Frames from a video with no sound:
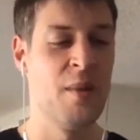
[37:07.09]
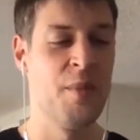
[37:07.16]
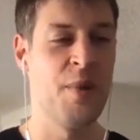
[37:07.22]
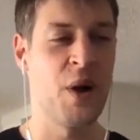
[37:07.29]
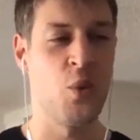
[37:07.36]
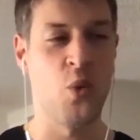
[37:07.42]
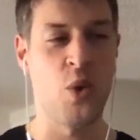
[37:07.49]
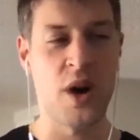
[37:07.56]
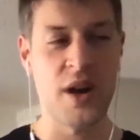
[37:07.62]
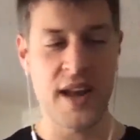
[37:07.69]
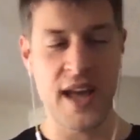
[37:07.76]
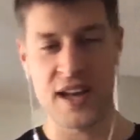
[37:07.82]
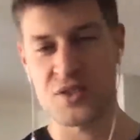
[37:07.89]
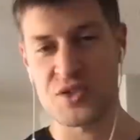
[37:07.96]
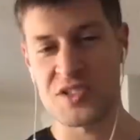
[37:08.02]
But one
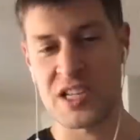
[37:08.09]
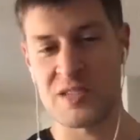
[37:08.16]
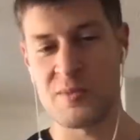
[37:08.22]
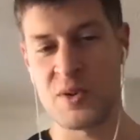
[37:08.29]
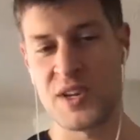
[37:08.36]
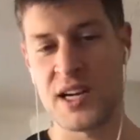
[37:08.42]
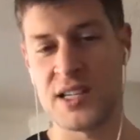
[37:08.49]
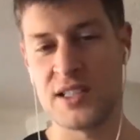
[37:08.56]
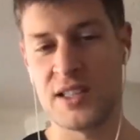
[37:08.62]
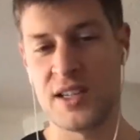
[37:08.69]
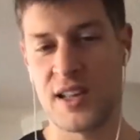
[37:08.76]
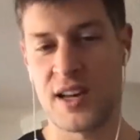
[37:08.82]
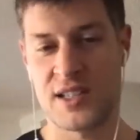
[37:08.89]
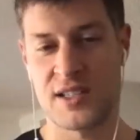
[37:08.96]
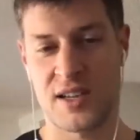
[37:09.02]
exercise modality
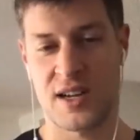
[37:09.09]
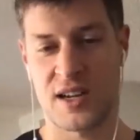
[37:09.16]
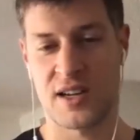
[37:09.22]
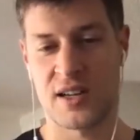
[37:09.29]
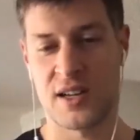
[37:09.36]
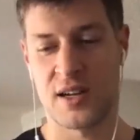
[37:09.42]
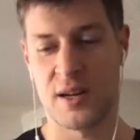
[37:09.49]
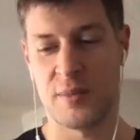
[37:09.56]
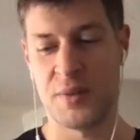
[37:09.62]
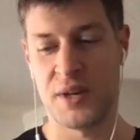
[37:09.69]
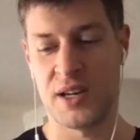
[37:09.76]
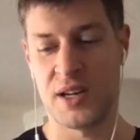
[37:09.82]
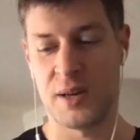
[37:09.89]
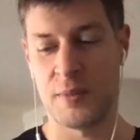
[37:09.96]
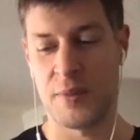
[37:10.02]
that I talk a
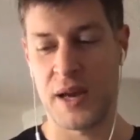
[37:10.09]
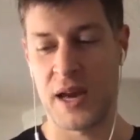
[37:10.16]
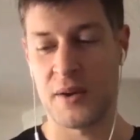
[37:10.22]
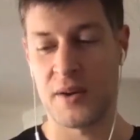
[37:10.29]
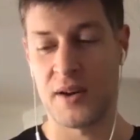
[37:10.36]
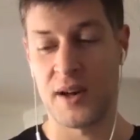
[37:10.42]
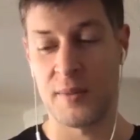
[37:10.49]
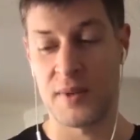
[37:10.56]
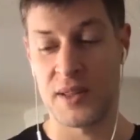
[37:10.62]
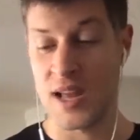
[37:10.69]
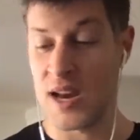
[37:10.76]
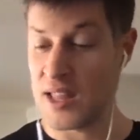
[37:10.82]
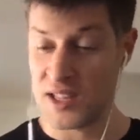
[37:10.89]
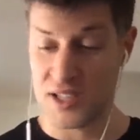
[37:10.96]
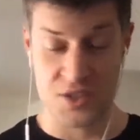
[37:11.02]
bit about, um, and
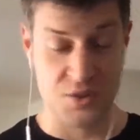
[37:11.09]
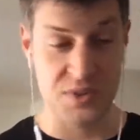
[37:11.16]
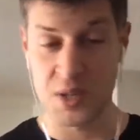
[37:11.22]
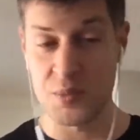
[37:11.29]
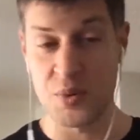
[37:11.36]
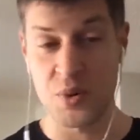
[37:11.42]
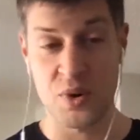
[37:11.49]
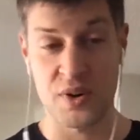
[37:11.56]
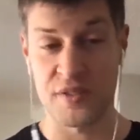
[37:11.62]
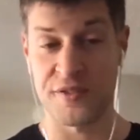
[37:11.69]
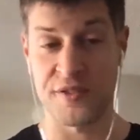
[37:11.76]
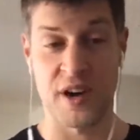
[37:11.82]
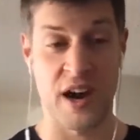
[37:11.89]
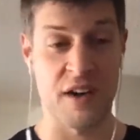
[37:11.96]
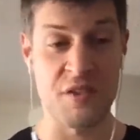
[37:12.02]
that I think is really important
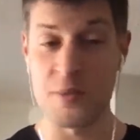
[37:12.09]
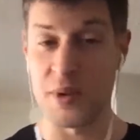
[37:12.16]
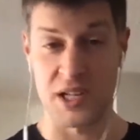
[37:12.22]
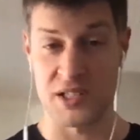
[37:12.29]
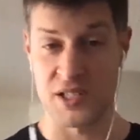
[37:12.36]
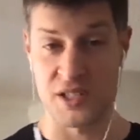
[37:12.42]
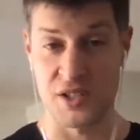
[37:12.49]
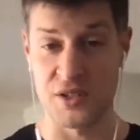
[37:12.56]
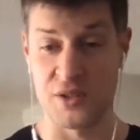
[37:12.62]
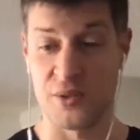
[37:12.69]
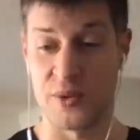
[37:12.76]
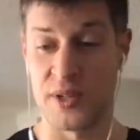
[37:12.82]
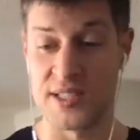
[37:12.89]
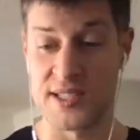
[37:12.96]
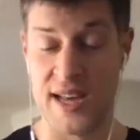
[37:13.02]
for everybody to
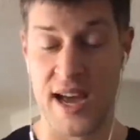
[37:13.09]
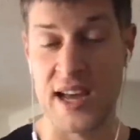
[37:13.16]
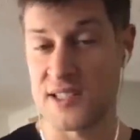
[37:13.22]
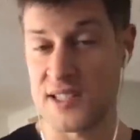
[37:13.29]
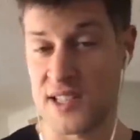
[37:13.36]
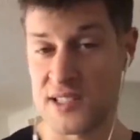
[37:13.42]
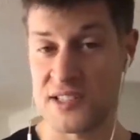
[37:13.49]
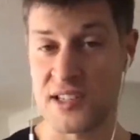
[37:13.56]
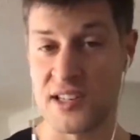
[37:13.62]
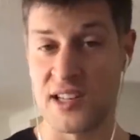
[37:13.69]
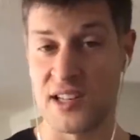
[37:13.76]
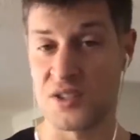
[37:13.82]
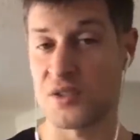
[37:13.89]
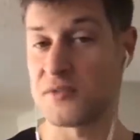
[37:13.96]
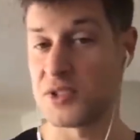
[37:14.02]
do, is high intensity
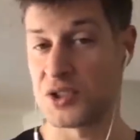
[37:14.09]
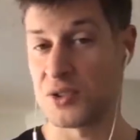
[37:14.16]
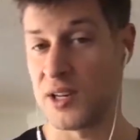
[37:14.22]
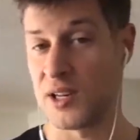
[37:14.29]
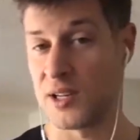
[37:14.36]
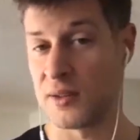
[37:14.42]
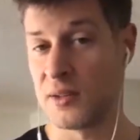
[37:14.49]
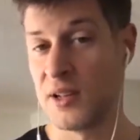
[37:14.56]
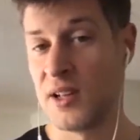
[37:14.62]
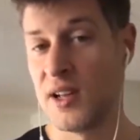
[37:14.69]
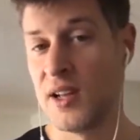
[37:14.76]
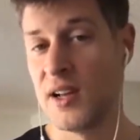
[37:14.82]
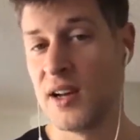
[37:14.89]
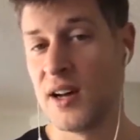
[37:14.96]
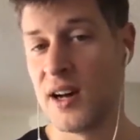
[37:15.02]
interval training.
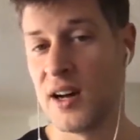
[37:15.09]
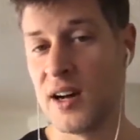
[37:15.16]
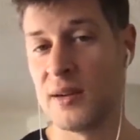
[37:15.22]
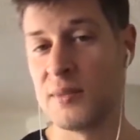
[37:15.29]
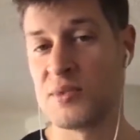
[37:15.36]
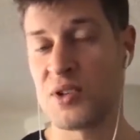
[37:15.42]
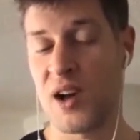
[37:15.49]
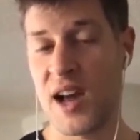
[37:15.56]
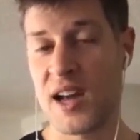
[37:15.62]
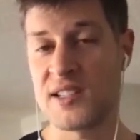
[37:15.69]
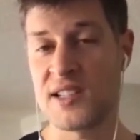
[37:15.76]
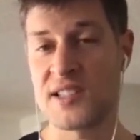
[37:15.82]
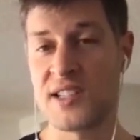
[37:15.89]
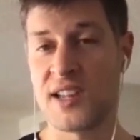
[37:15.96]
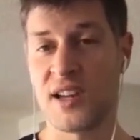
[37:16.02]
Mm. Um, so high
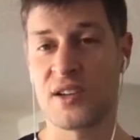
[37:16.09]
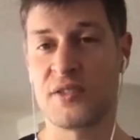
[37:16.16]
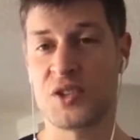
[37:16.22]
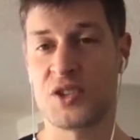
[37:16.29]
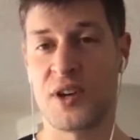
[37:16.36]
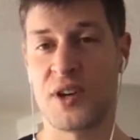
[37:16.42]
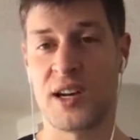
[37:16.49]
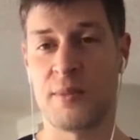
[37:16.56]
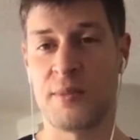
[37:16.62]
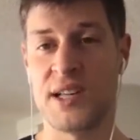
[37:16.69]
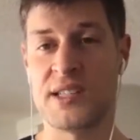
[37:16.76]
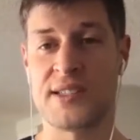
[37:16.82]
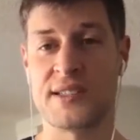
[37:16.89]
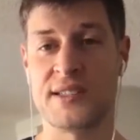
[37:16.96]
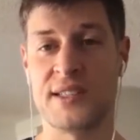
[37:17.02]
intensity interval training,
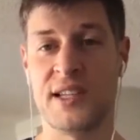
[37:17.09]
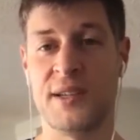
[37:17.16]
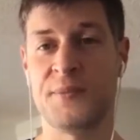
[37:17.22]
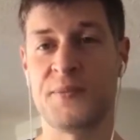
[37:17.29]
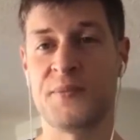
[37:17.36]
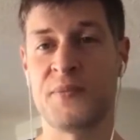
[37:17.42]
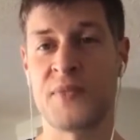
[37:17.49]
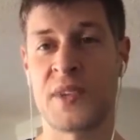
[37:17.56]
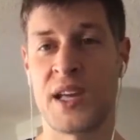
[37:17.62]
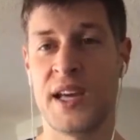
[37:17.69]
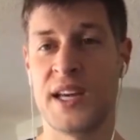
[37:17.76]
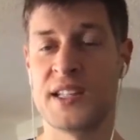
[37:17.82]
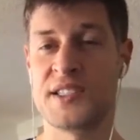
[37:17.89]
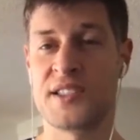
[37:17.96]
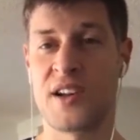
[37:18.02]
basically,
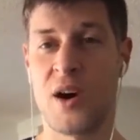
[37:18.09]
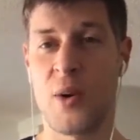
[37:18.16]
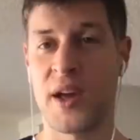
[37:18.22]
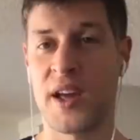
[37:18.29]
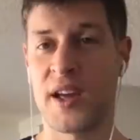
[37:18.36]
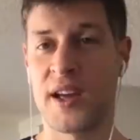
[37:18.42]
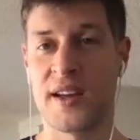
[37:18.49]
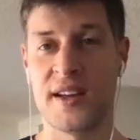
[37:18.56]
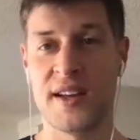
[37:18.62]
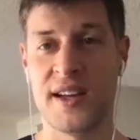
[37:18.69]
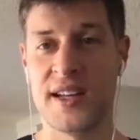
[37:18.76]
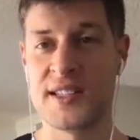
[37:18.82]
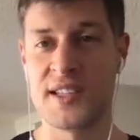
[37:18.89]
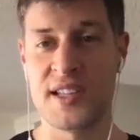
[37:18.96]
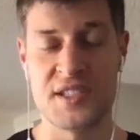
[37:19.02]
it's going,
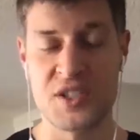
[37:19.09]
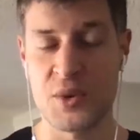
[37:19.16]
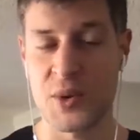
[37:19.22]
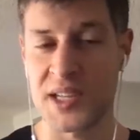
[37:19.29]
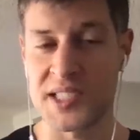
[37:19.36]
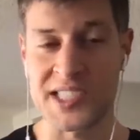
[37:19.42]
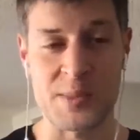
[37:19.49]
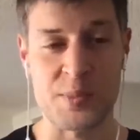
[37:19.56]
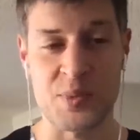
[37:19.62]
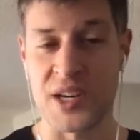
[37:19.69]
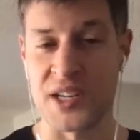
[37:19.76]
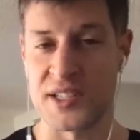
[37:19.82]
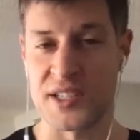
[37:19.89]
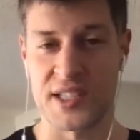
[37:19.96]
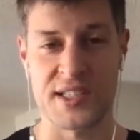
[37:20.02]
it's it's doing a
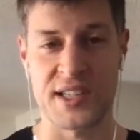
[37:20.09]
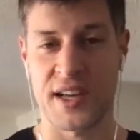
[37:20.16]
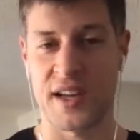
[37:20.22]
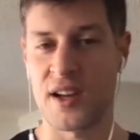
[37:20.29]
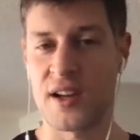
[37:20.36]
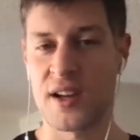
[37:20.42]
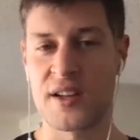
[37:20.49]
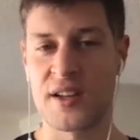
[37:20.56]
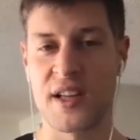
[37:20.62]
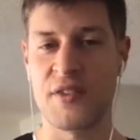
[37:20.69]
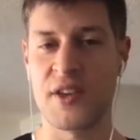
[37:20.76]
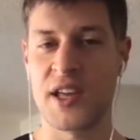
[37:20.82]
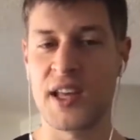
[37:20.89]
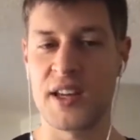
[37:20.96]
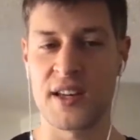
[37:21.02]
sprint. It's like
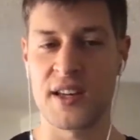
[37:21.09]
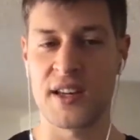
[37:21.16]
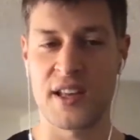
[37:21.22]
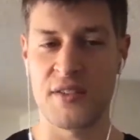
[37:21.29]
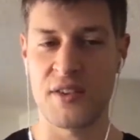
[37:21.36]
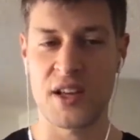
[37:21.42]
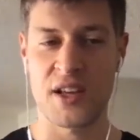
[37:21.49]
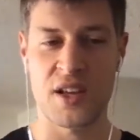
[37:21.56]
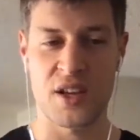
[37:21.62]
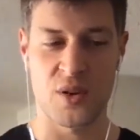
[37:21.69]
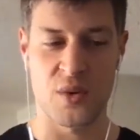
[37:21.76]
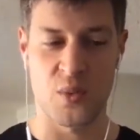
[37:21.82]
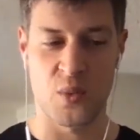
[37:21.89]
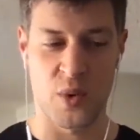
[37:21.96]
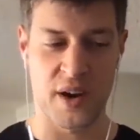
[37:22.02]
giving it, giving
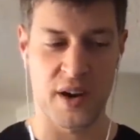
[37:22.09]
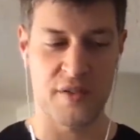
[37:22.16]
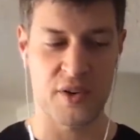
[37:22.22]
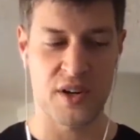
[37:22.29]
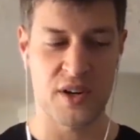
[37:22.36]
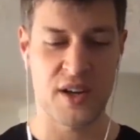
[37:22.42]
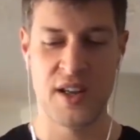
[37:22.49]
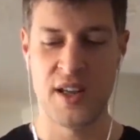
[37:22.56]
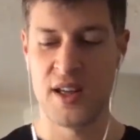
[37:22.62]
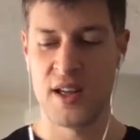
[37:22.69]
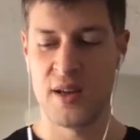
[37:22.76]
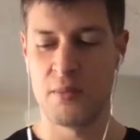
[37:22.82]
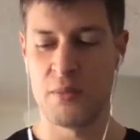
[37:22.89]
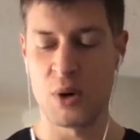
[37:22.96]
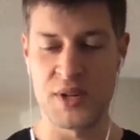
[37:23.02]
whatever
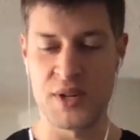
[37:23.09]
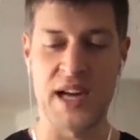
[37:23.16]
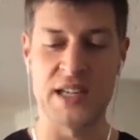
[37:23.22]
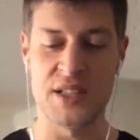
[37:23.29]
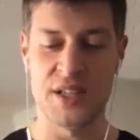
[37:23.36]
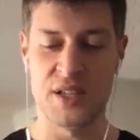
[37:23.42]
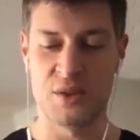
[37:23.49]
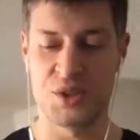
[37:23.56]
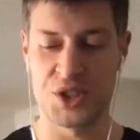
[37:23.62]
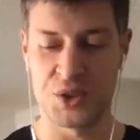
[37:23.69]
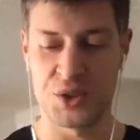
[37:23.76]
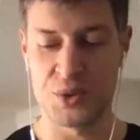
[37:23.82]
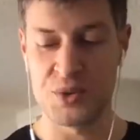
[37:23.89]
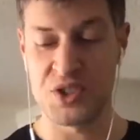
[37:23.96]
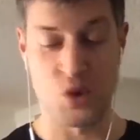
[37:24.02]
modality you
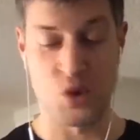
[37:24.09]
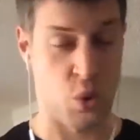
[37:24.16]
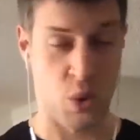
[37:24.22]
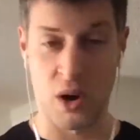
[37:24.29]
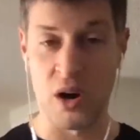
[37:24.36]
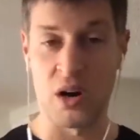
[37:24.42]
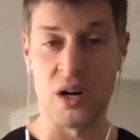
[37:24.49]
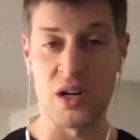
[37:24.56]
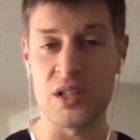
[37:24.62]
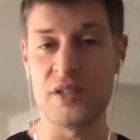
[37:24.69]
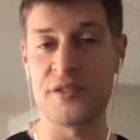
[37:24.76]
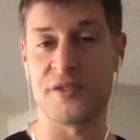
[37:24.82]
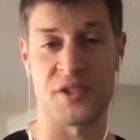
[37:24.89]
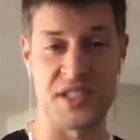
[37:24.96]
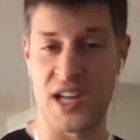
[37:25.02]
choose your all
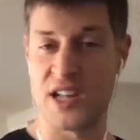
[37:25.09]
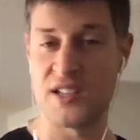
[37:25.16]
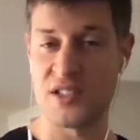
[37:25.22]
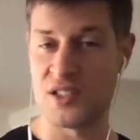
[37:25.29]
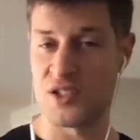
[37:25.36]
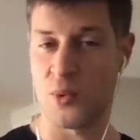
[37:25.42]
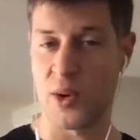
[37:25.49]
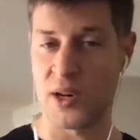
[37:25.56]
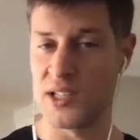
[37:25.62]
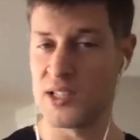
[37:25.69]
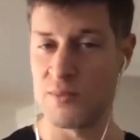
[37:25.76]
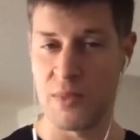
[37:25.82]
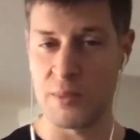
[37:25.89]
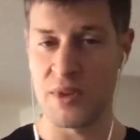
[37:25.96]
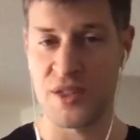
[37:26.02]
for 10 to 20 to
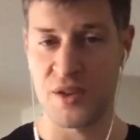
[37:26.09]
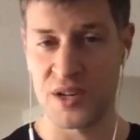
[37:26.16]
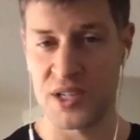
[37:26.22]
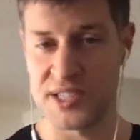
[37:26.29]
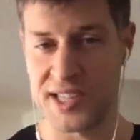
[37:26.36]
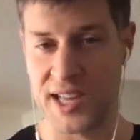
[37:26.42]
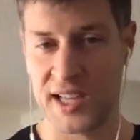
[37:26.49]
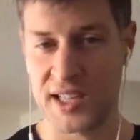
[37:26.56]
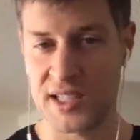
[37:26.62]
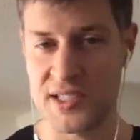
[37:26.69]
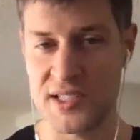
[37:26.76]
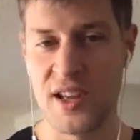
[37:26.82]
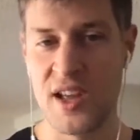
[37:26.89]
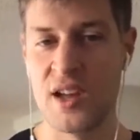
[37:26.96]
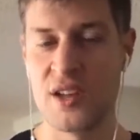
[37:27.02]
maybe 30
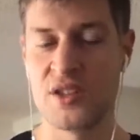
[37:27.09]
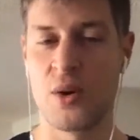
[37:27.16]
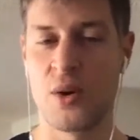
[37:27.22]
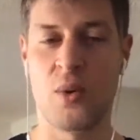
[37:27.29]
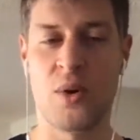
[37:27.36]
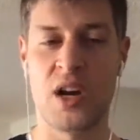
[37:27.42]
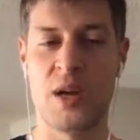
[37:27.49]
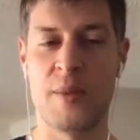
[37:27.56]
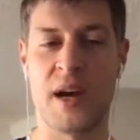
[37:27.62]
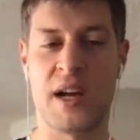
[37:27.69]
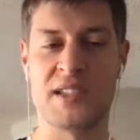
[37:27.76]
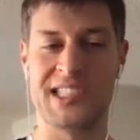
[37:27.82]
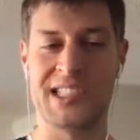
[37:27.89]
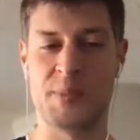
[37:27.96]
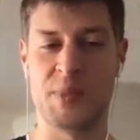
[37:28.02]
seconds. Don't worry
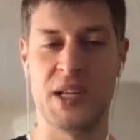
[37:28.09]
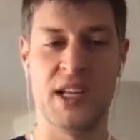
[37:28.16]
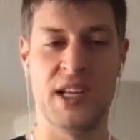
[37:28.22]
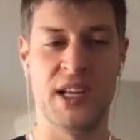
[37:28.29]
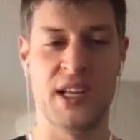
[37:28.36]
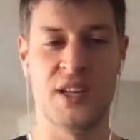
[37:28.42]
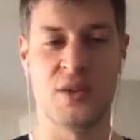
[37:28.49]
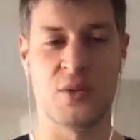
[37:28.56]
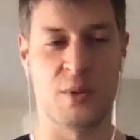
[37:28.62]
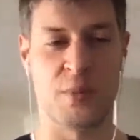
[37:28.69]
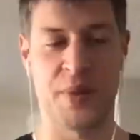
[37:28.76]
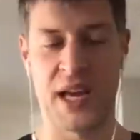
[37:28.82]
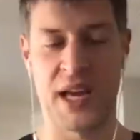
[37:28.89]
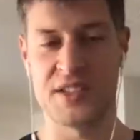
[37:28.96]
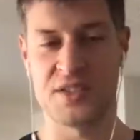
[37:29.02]
about speed or
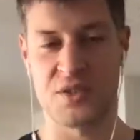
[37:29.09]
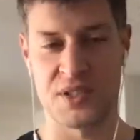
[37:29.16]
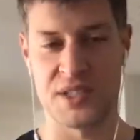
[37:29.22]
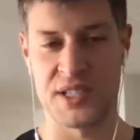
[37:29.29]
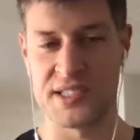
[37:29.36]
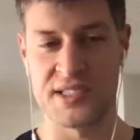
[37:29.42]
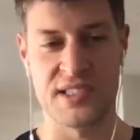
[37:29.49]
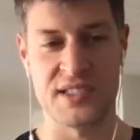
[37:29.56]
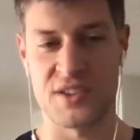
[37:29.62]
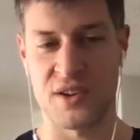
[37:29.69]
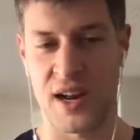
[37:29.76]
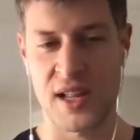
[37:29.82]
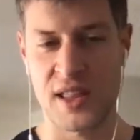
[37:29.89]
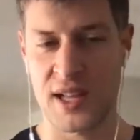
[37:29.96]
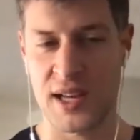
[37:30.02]
pace or distance or
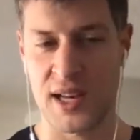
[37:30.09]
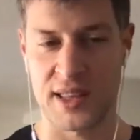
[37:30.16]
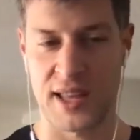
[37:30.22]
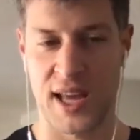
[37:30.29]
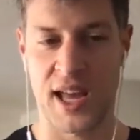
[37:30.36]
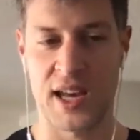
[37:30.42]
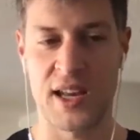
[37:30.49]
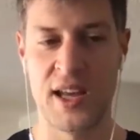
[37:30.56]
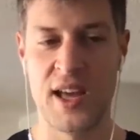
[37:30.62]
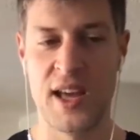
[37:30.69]
anything like that.